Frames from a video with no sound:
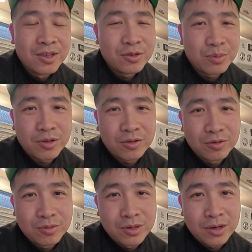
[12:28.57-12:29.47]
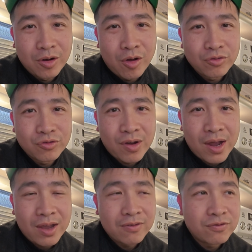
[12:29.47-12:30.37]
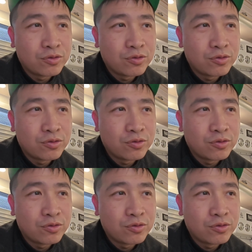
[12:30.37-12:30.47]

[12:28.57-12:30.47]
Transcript: So we're going to do a long drive